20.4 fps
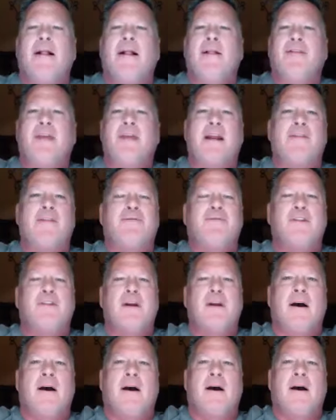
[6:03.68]
that if
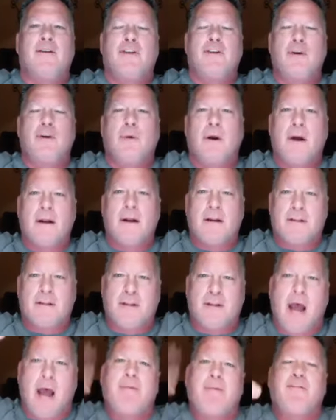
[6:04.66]
uh, you were on the
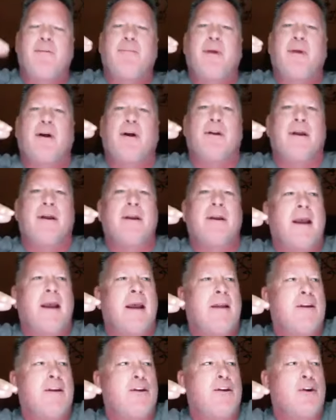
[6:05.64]
top of a building
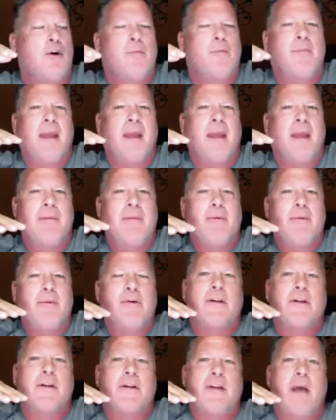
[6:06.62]
and your baby
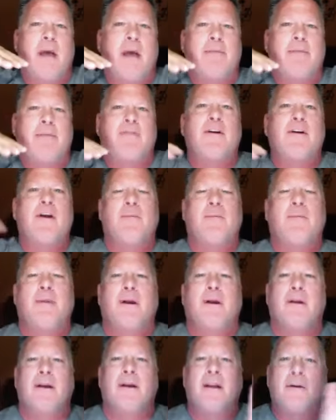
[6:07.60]
was on the top of another
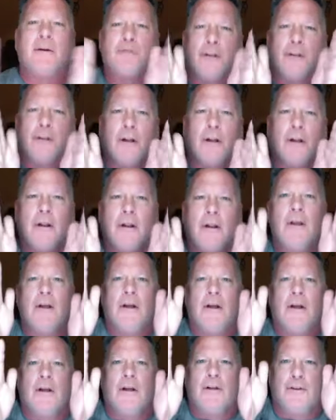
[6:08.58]
building and there was a little
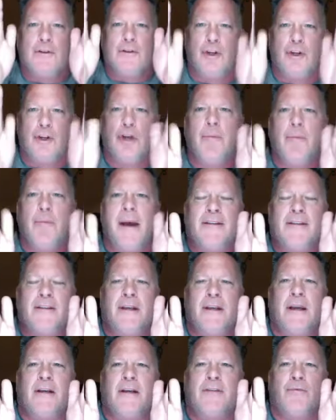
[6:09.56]
two by
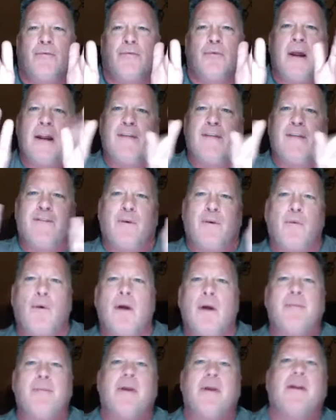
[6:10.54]
six running from
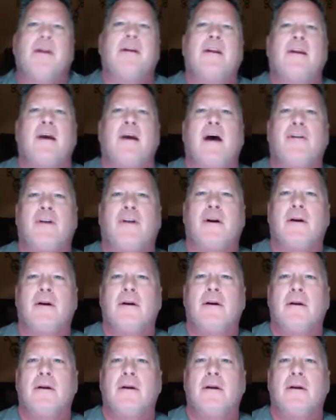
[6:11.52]
one building to the other,